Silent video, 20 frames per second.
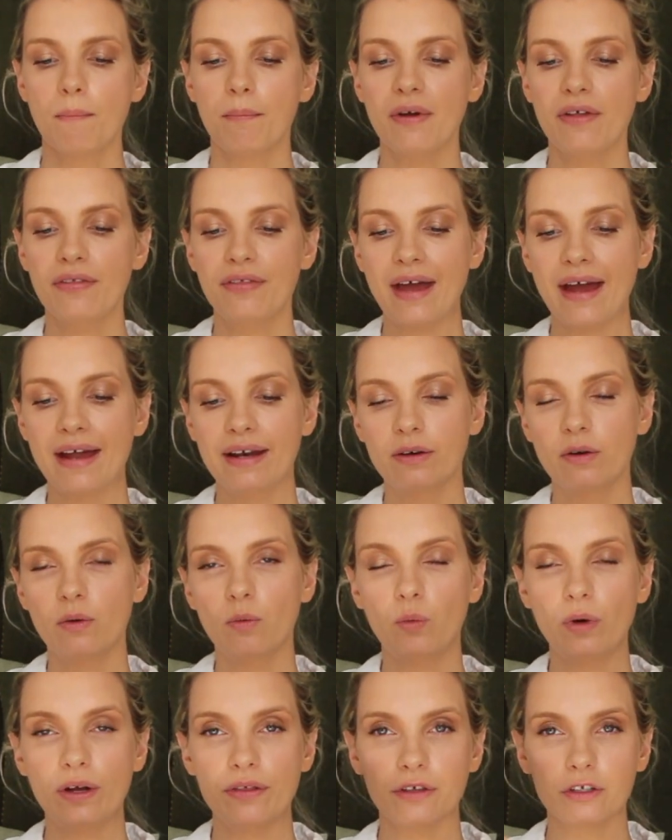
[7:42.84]
but
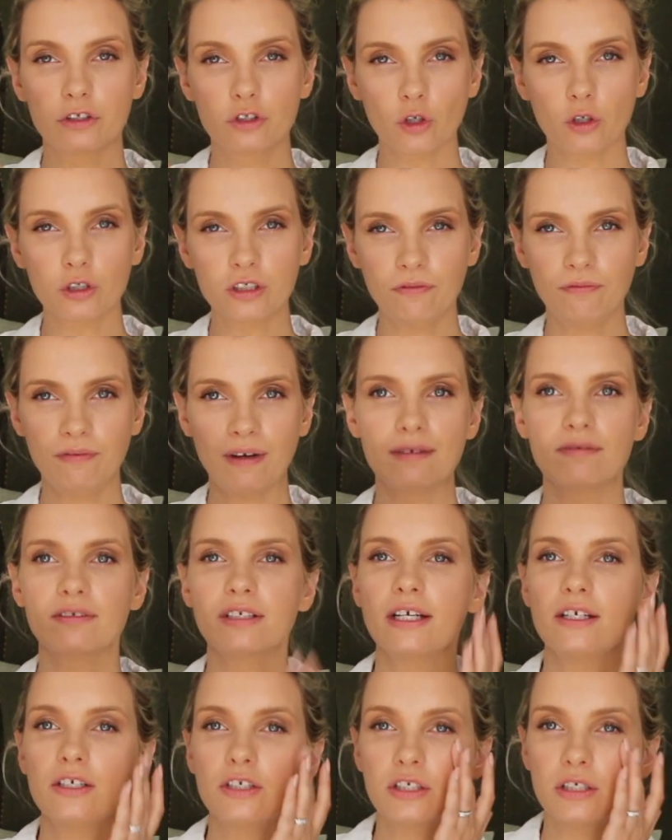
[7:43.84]
then with a dot of
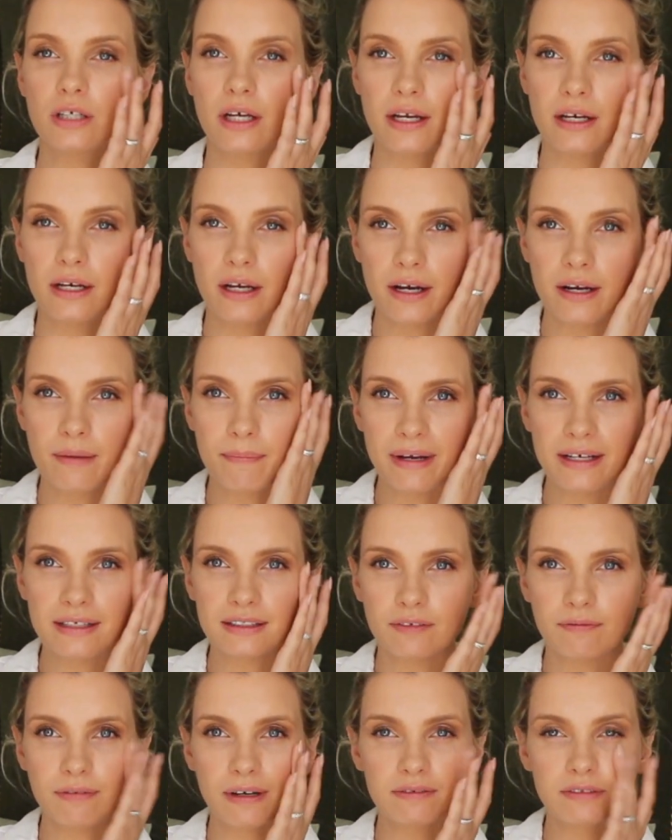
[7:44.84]
foundation in, and it
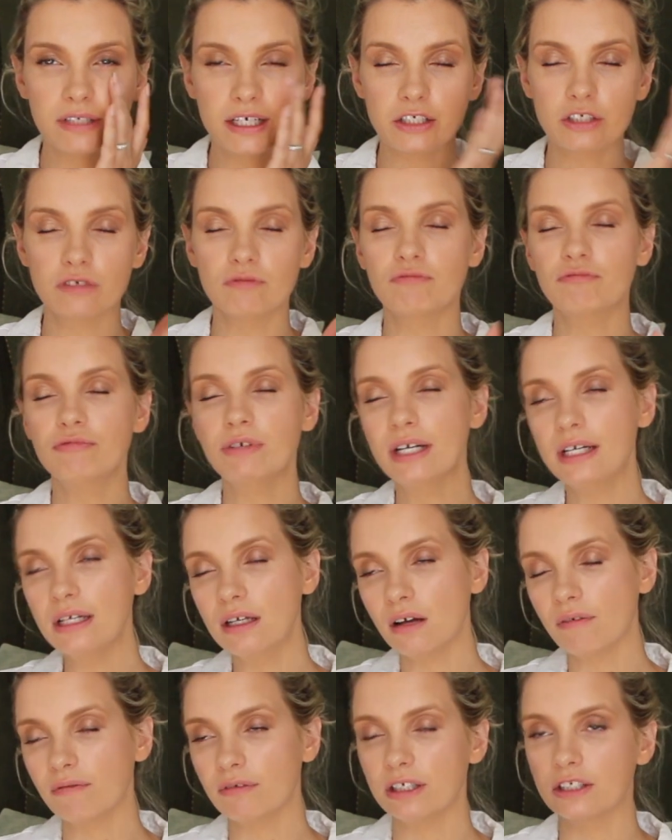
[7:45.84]
makes the foundation really
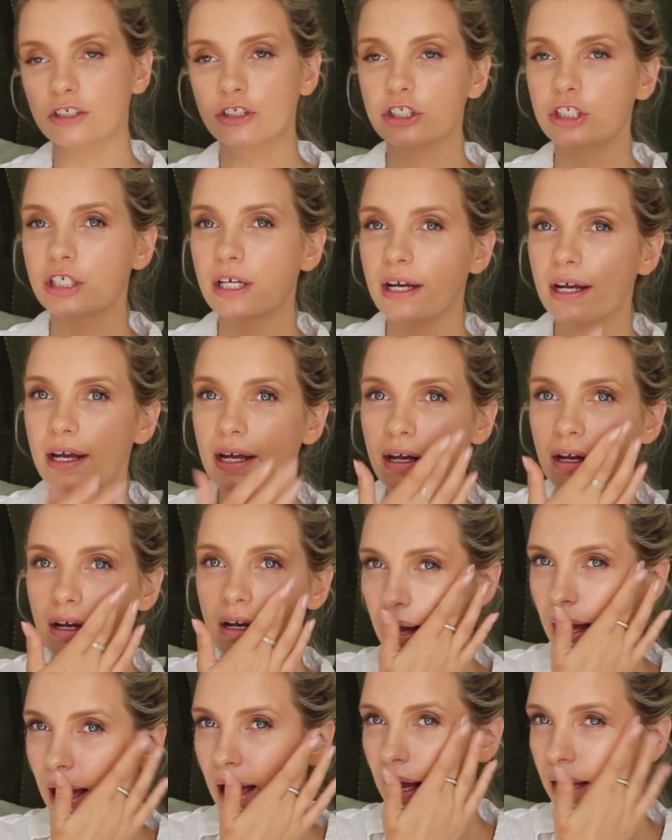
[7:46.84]
lovely and sheer,
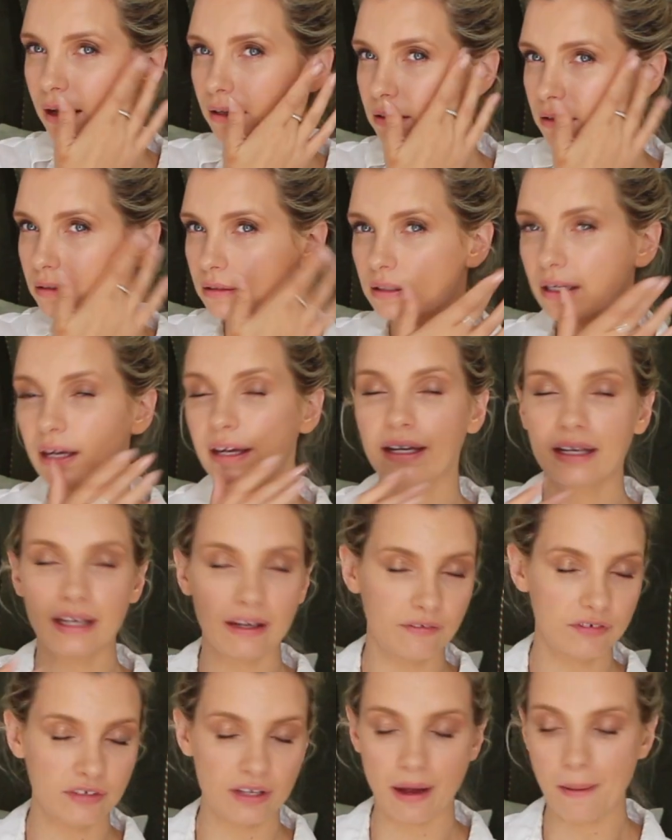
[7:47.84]
and it
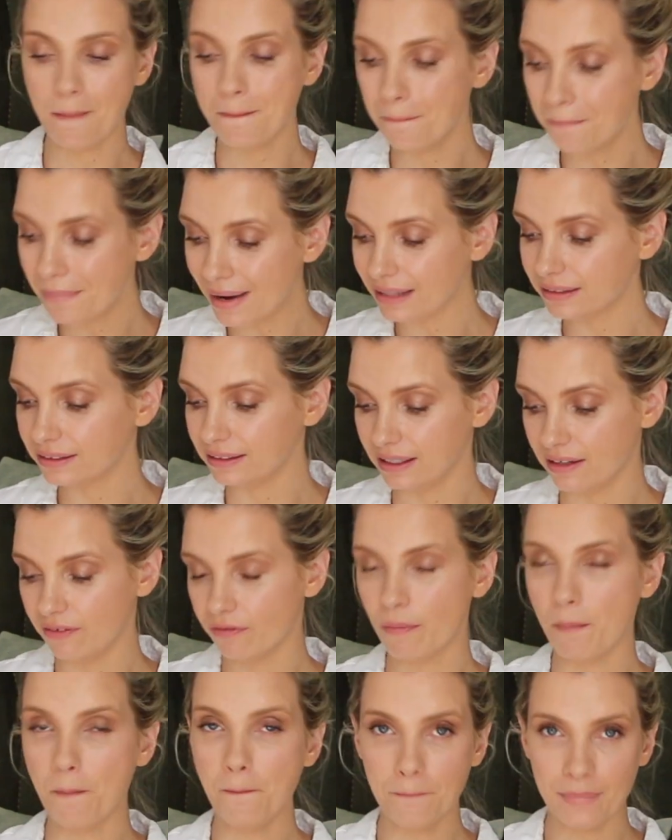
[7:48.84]
gives it a
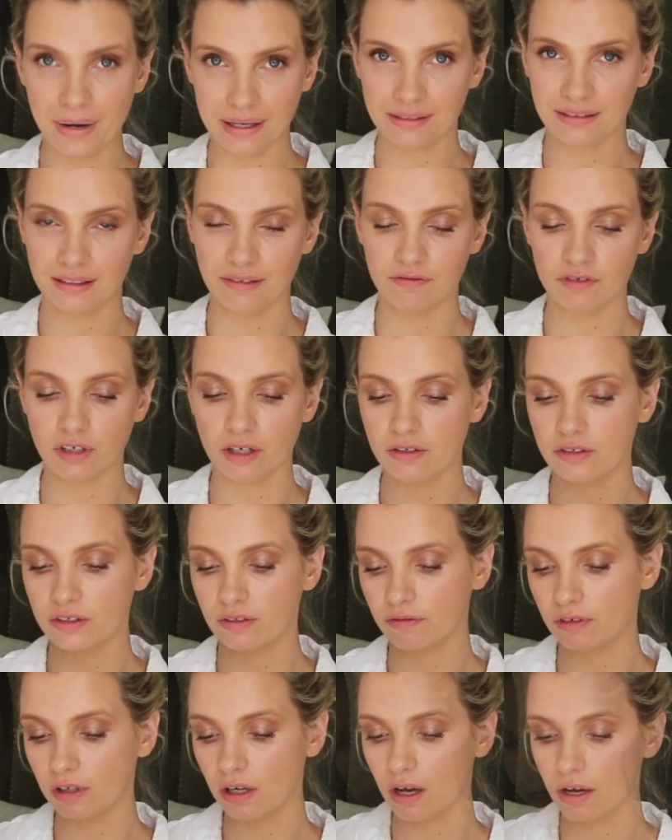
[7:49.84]
massive, massive dose
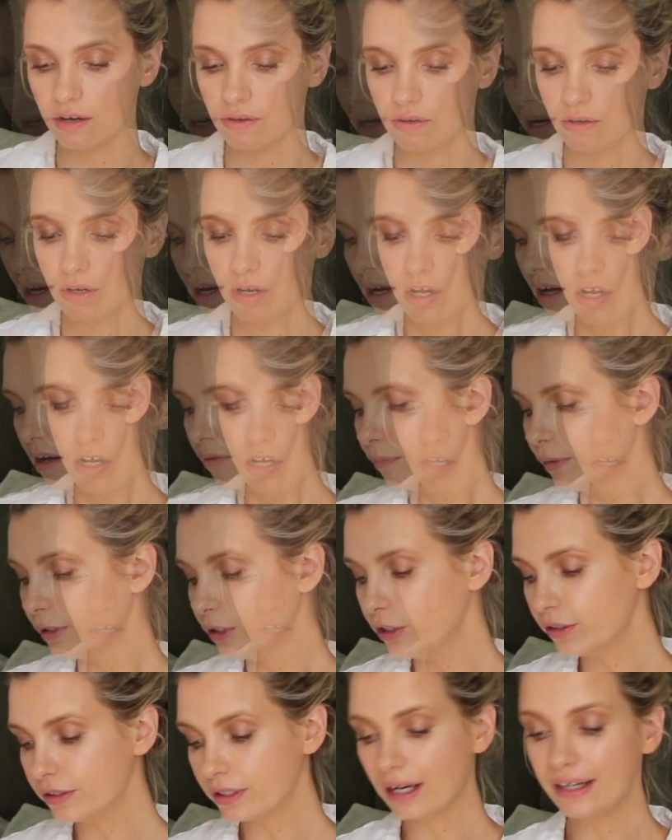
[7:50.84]
of glow. Been
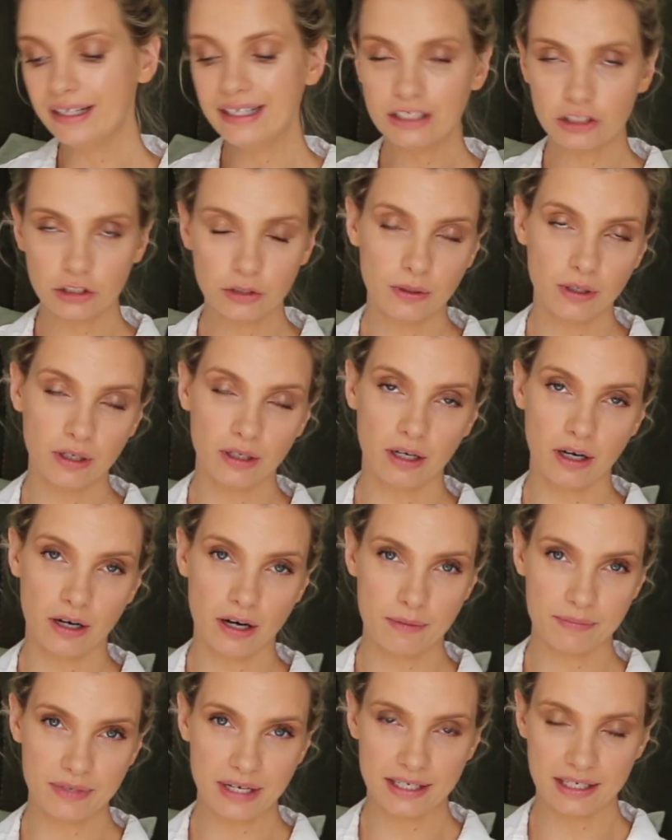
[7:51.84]
using, I need to do an
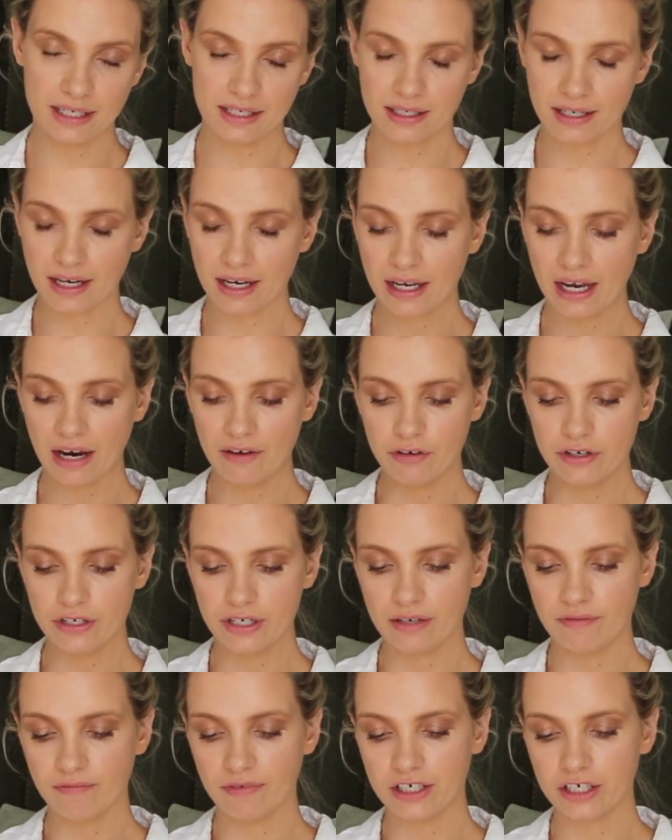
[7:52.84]
updated skincare
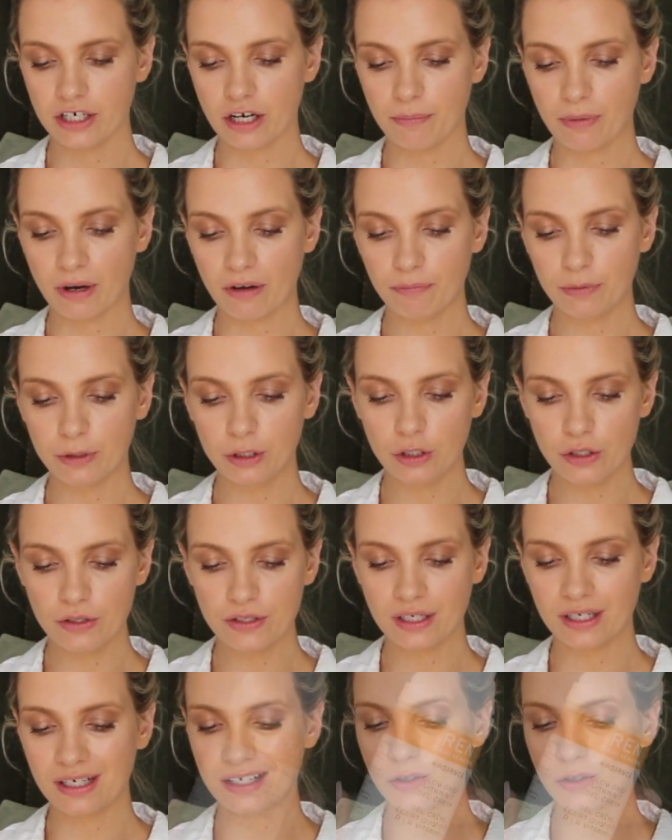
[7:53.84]
routine video, but I've been using